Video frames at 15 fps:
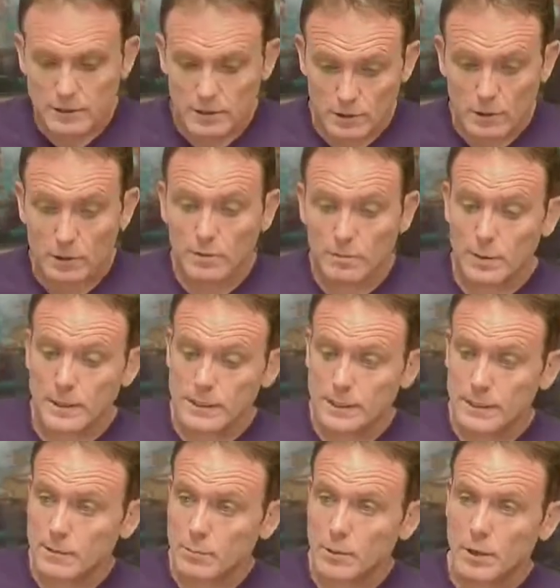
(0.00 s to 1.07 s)
There's a lot of
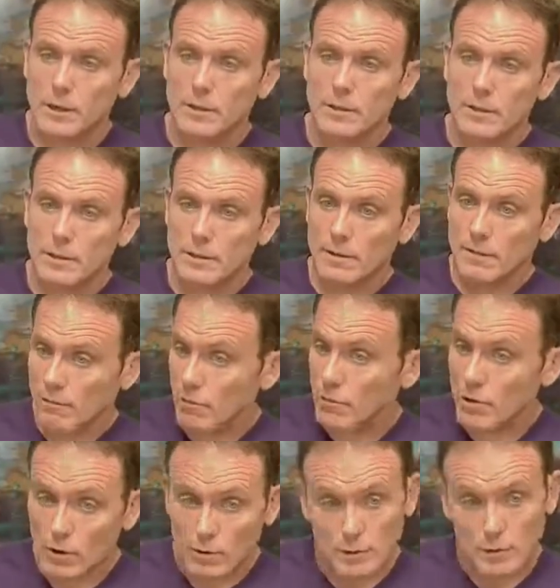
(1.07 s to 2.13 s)
places where phone
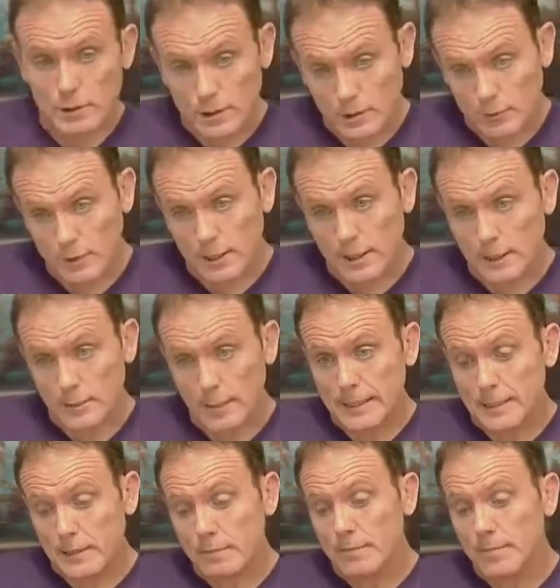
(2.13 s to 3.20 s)
calls are still really
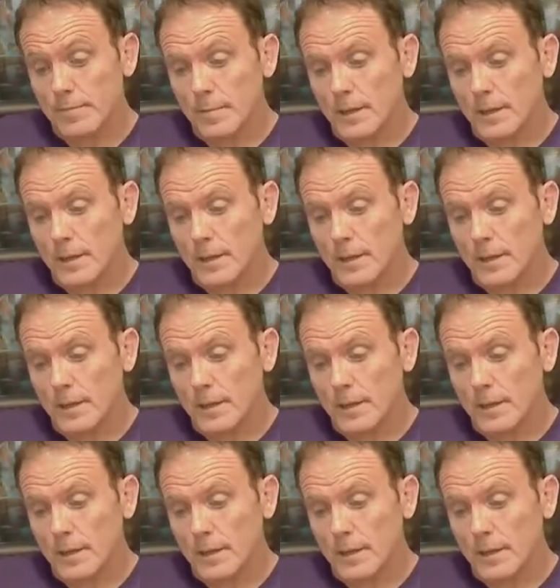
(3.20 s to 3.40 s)
expensive.